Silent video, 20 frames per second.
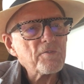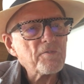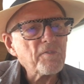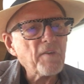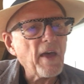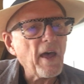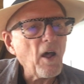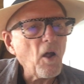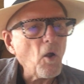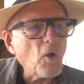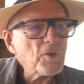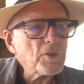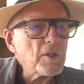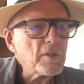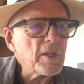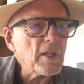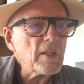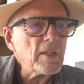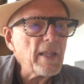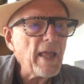fell to
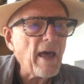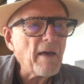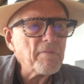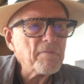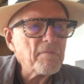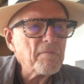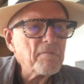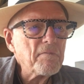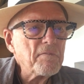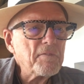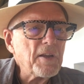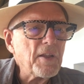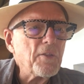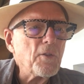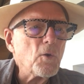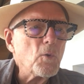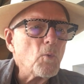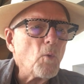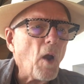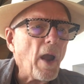the left and
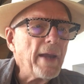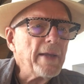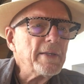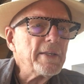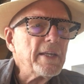the right,